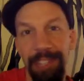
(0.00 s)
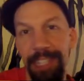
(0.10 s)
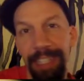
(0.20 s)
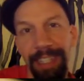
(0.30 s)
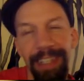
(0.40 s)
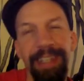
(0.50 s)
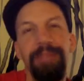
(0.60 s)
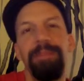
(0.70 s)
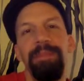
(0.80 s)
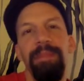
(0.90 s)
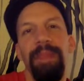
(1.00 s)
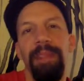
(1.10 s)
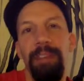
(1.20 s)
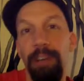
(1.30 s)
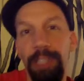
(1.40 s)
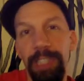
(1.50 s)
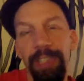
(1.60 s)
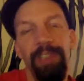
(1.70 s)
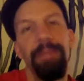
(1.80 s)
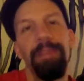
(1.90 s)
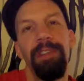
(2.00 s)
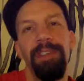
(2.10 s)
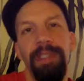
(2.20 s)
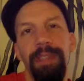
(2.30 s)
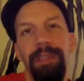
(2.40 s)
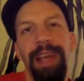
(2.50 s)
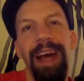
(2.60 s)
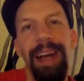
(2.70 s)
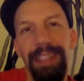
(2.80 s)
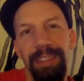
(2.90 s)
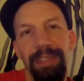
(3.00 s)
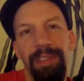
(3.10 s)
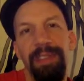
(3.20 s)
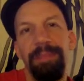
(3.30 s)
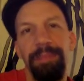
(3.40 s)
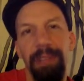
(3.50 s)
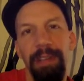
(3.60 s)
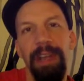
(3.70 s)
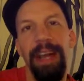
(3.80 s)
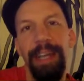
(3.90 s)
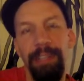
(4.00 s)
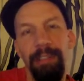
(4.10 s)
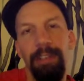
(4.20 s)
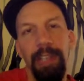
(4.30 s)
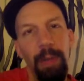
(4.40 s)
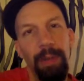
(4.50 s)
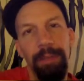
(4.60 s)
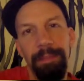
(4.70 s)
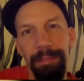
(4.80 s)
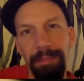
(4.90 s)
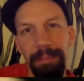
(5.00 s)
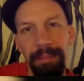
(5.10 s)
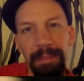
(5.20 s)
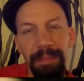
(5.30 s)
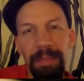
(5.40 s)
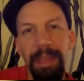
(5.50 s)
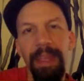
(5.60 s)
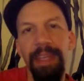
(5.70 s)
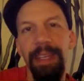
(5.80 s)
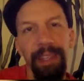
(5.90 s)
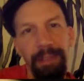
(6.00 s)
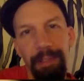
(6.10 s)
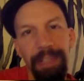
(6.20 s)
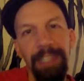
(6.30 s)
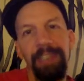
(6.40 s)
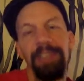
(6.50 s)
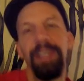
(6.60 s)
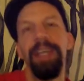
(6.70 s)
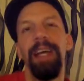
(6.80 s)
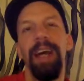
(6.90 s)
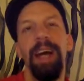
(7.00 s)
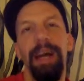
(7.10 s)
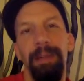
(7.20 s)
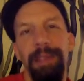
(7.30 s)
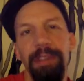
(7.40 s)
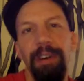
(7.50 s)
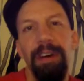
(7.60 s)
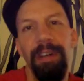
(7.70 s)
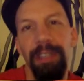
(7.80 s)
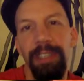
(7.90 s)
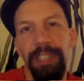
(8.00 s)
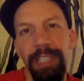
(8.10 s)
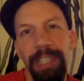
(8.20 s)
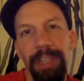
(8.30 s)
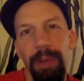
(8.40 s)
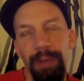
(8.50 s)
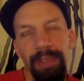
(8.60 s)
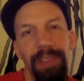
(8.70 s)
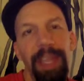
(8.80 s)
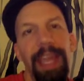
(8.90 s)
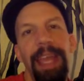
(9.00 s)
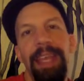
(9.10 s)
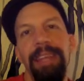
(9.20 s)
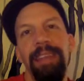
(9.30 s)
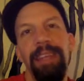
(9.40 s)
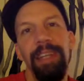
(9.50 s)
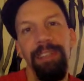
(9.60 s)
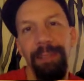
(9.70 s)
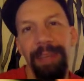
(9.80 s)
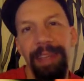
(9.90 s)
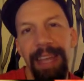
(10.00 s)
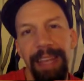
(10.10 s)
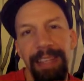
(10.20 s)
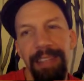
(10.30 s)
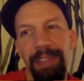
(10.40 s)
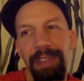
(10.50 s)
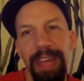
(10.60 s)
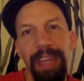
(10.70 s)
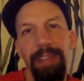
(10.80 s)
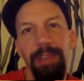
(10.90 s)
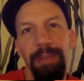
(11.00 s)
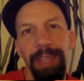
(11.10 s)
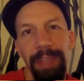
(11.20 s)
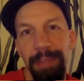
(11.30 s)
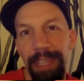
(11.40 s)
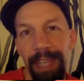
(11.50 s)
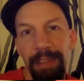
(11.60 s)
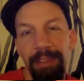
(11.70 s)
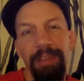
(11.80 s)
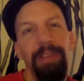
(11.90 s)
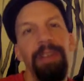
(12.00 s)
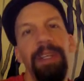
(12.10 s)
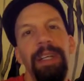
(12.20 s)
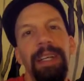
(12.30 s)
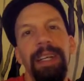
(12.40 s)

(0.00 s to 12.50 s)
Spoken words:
a G. They're all G's. They're just in different octaves. They're higher or lower in different ranges. But they're all G notes. And the nice thing about that is that you can play them together for